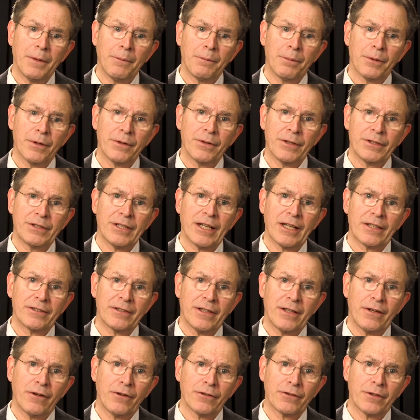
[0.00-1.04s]
print the checks,
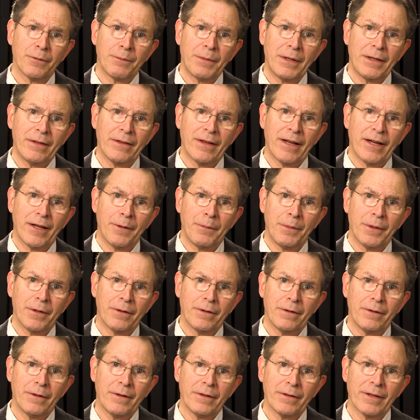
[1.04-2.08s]
and also be
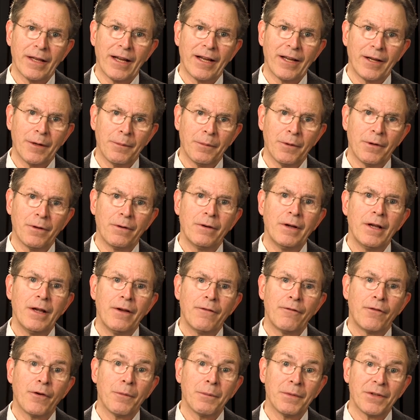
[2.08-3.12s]
liable
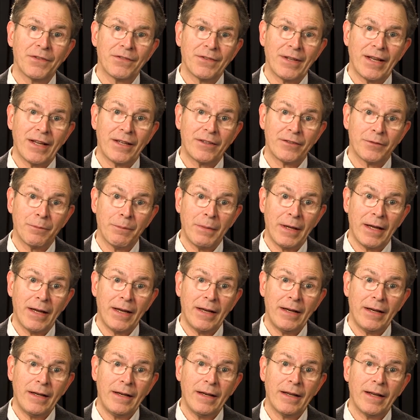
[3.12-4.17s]
for mistakes
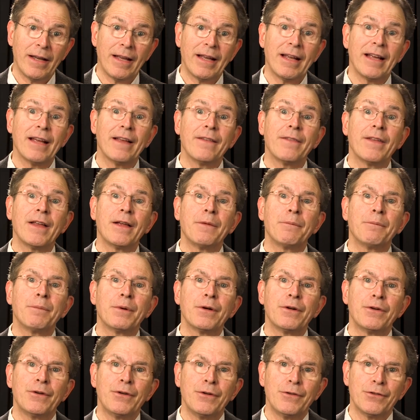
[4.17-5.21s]
made, and they
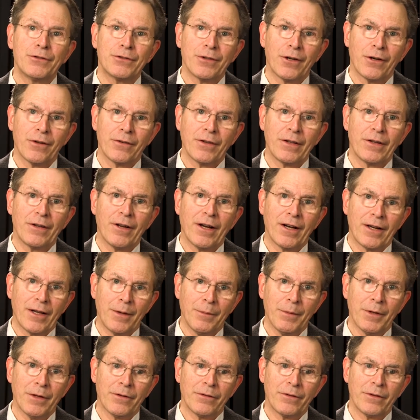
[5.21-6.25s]
produce all the
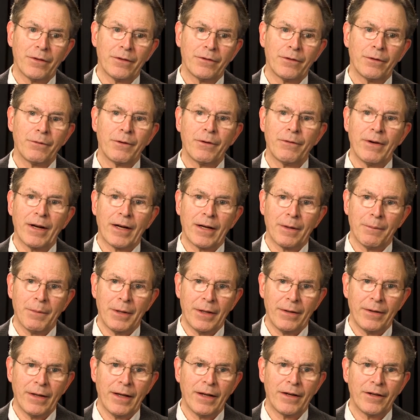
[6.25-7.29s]
documents. So we
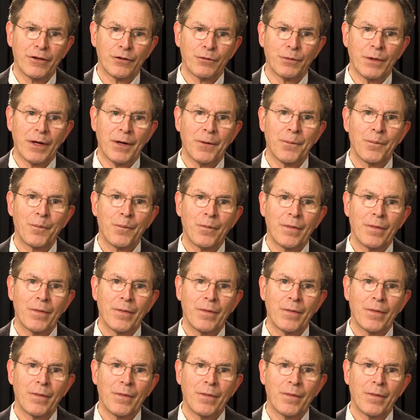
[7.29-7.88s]
recommend that as well.